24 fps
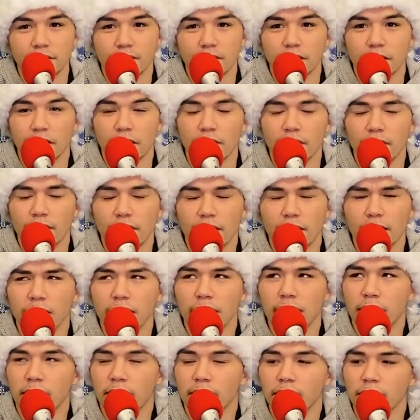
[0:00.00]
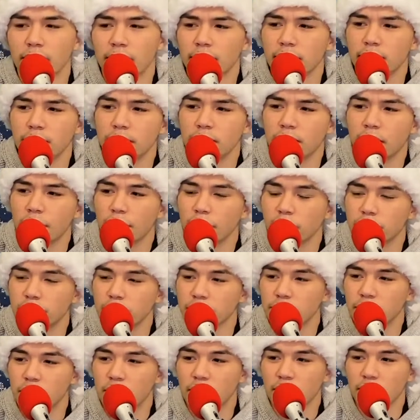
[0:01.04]
And then I think
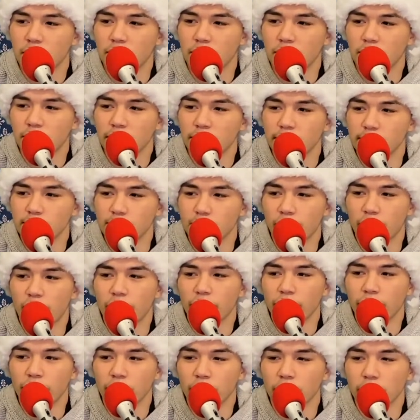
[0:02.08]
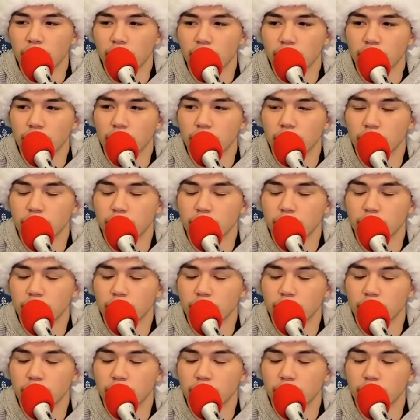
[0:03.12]
Tatanka is buffalo.